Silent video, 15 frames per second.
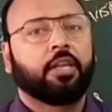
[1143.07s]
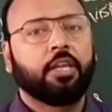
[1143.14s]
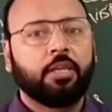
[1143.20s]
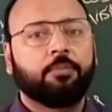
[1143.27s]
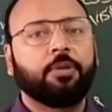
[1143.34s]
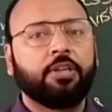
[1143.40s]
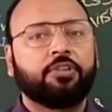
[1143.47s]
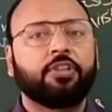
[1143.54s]
A,
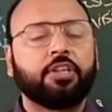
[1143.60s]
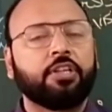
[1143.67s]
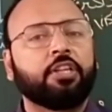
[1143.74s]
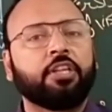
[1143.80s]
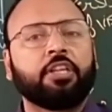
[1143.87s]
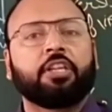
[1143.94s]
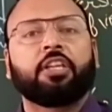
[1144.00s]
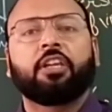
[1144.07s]
B, C,
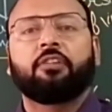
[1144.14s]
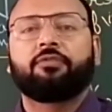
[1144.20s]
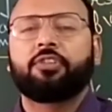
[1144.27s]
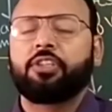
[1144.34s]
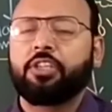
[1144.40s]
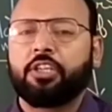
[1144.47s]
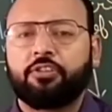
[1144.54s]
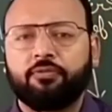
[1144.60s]
D, E,
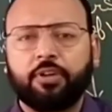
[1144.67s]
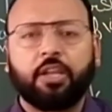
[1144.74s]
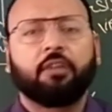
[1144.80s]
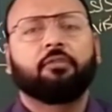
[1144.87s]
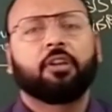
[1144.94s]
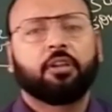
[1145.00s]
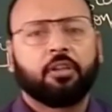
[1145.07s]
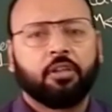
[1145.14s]
F, G, H,
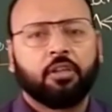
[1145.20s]
whatever.